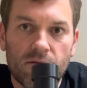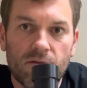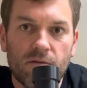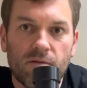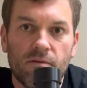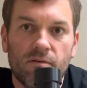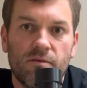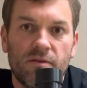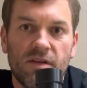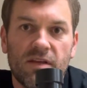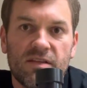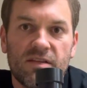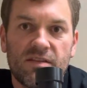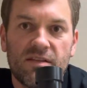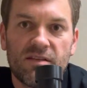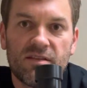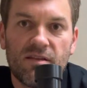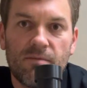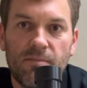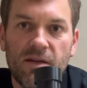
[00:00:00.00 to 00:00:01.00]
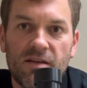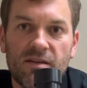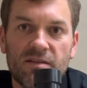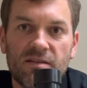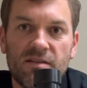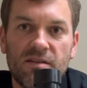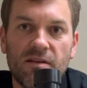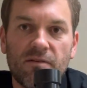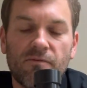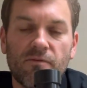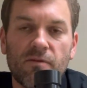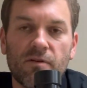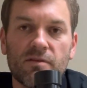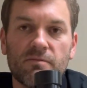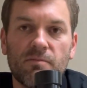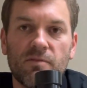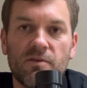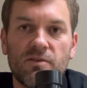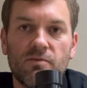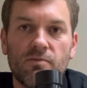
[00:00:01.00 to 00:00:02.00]
this is the biggest difference
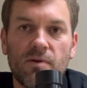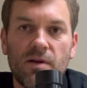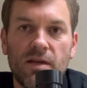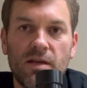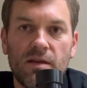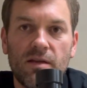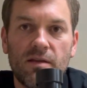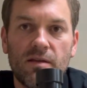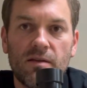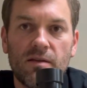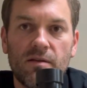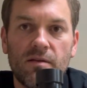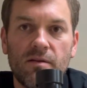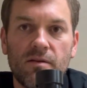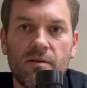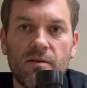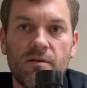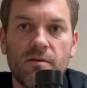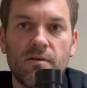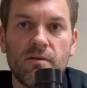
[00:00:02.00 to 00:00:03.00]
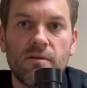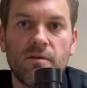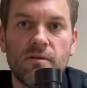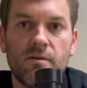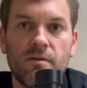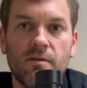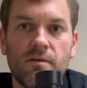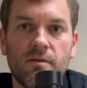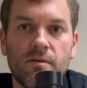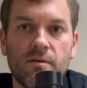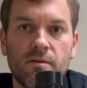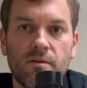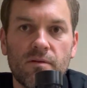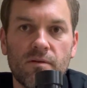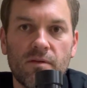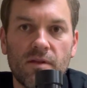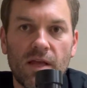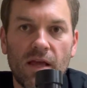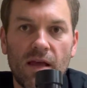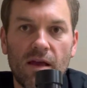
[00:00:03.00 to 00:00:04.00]
between
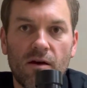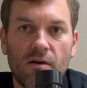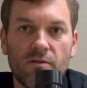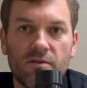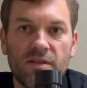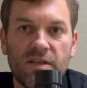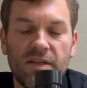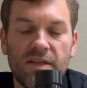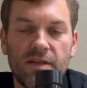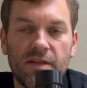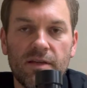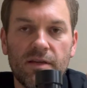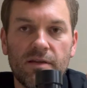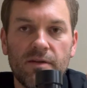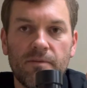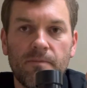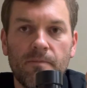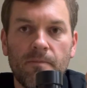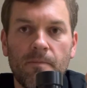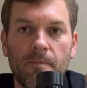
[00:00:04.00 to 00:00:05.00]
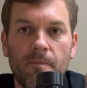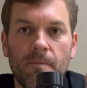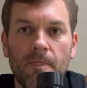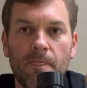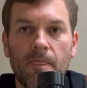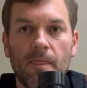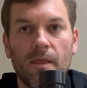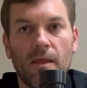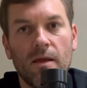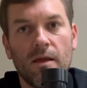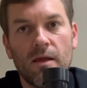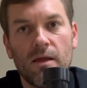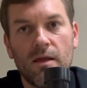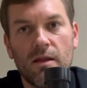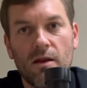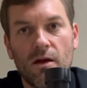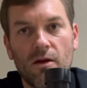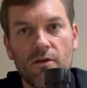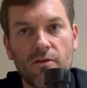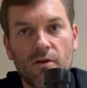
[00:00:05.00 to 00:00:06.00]
the LT and
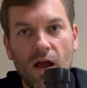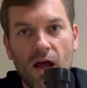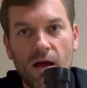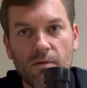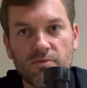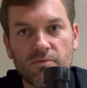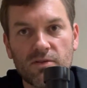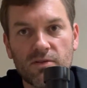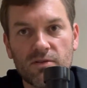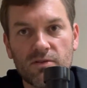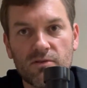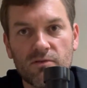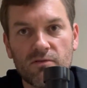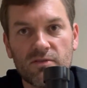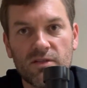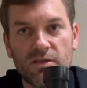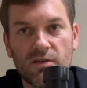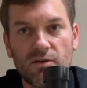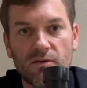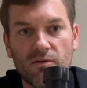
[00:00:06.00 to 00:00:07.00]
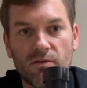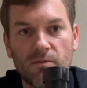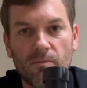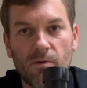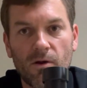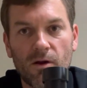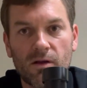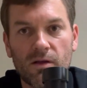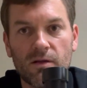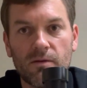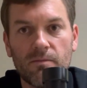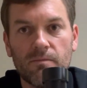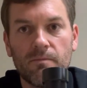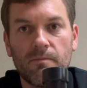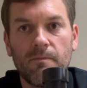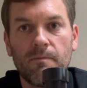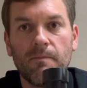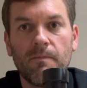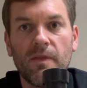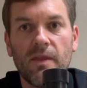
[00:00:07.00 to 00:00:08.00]
other options you'll see on the market.
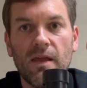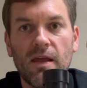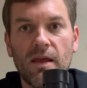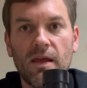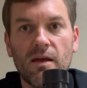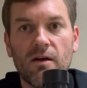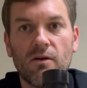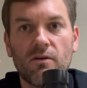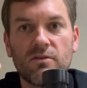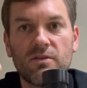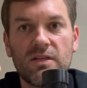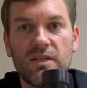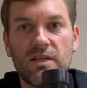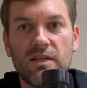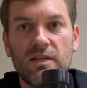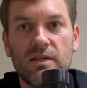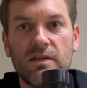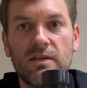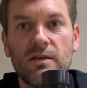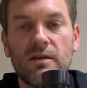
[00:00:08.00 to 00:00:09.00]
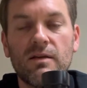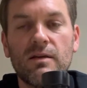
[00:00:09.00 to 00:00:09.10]
The LT,